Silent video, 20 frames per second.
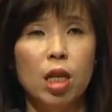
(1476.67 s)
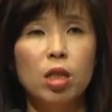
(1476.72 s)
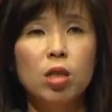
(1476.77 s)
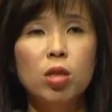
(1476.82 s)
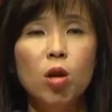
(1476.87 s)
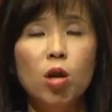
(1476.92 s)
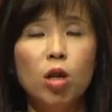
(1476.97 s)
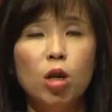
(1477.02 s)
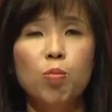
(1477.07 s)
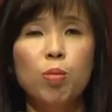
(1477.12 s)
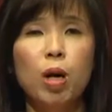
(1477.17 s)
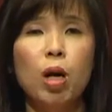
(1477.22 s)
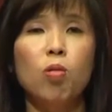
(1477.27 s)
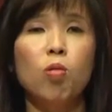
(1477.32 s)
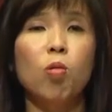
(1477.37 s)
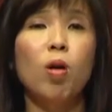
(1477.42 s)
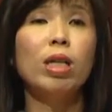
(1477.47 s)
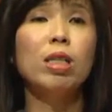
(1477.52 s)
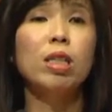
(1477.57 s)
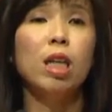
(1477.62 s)
It's not
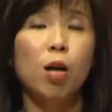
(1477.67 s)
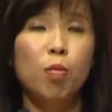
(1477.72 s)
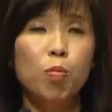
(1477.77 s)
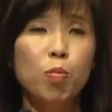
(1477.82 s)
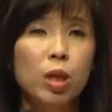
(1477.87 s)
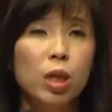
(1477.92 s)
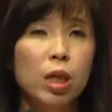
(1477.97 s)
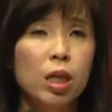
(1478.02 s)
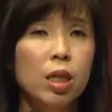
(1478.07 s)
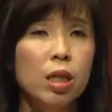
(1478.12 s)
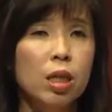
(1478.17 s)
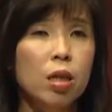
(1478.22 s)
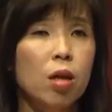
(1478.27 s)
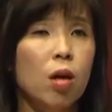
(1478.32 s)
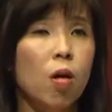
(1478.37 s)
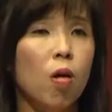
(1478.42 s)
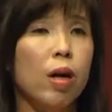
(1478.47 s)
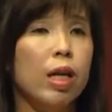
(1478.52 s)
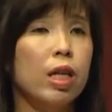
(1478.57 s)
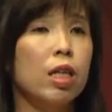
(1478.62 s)
about one company
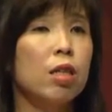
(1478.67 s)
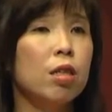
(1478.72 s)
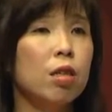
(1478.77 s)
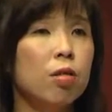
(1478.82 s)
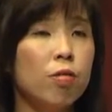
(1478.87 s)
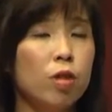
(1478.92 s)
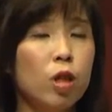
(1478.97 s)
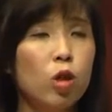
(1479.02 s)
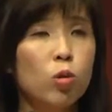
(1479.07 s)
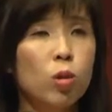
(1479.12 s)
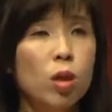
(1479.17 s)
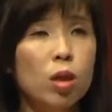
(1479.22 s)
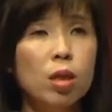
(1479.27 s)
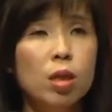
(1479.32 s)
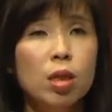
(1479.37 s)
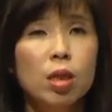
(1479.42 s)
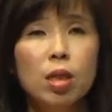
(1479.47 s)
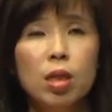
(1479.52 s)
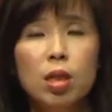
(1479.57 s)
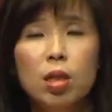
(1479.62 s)
or an individual
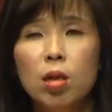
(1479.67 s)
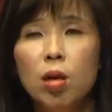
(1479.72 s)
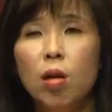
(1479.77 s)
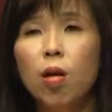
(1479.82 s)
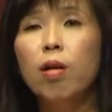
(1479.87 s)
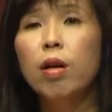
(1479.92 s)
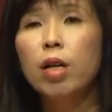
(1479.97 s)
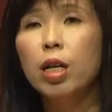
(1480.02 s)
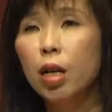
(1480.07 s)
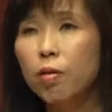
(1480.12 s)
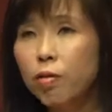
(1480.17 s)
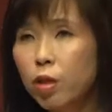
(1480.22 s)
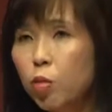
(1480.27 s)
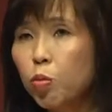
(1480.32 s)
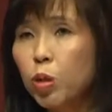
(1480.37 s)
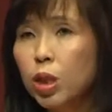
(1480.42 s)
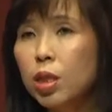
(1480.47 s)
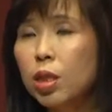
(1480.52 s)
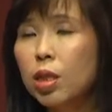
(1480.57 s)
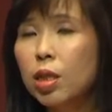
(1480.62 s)
or a
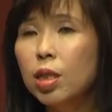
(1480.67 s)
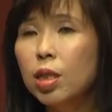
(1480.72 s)
government.